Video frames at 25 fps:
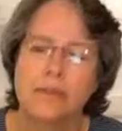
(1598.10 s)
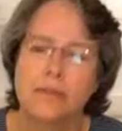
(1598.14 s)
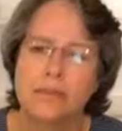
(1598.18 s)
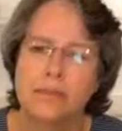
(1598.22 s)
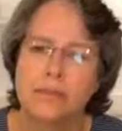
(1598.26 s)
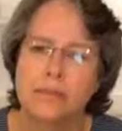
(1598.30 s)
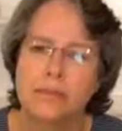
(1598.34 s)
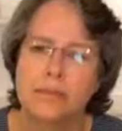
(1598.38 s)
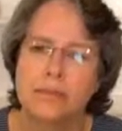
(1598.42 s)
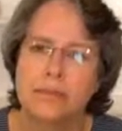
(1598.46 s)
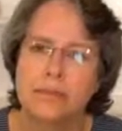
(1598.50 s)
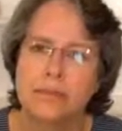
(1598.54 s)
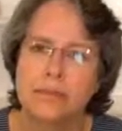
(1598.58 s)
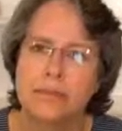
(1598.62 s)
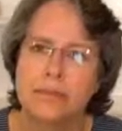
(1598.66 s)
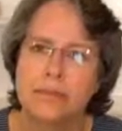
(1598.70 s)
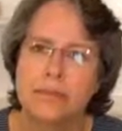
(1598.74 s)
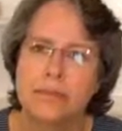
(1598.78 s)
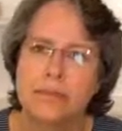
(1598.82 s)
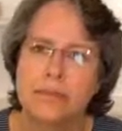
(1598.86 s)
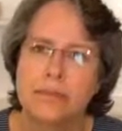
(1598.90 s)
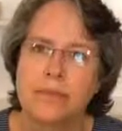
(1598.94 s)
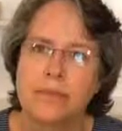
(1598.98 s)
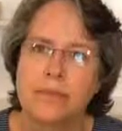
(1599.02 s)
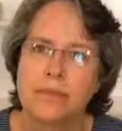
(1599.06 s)

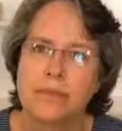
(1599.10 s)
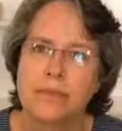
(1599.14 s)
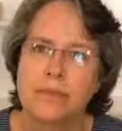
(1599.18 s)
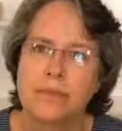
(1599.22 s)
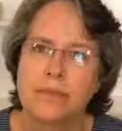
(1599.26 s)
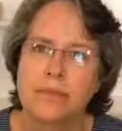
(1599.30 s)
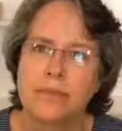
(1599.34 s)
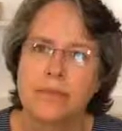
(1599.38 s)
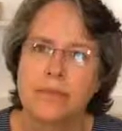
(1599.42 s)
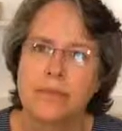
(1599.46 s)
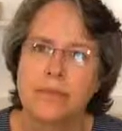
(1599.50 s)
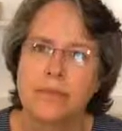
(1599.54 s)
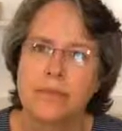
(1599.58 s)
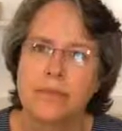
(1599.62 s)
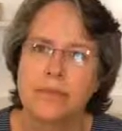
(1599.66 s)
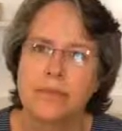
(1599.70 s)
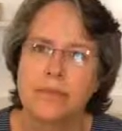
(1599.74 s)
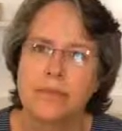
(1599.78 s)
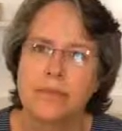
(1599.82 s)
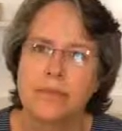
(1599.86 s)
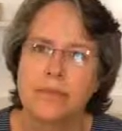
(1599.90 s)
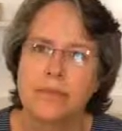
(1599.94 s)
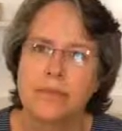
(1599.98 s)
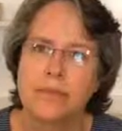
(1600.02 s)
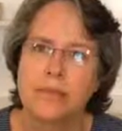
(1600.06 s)
(silence)